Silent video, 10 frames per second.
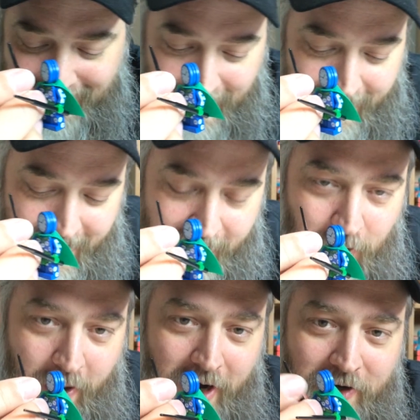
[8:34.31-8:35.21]
I can't
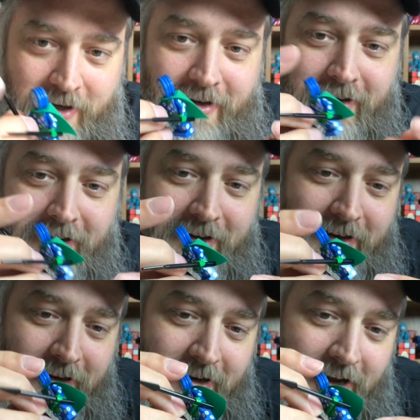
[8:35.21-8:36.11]
go hunt.
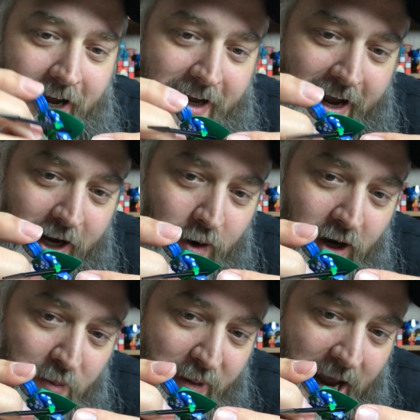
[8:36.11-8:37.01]
I can't go
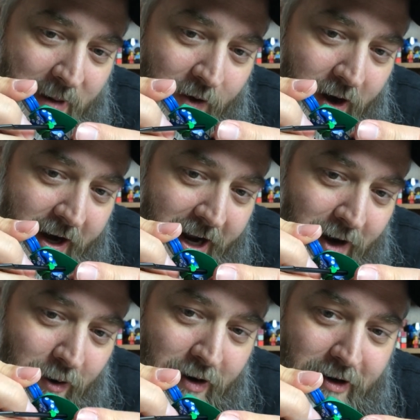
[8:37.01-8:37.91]
hunt Batman right
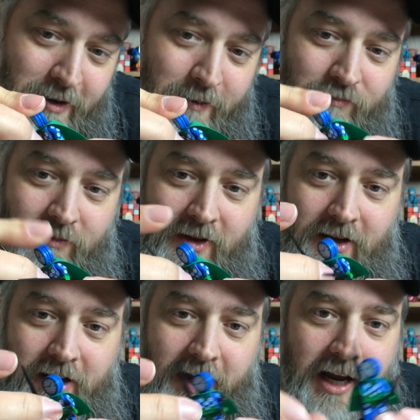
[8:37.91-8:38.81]
now.
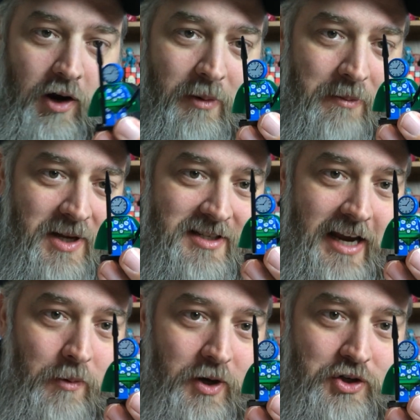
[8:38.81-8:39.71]
I gotta go make me a
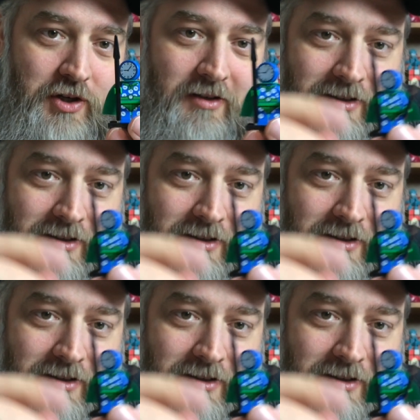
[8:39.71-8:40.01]
sandwich.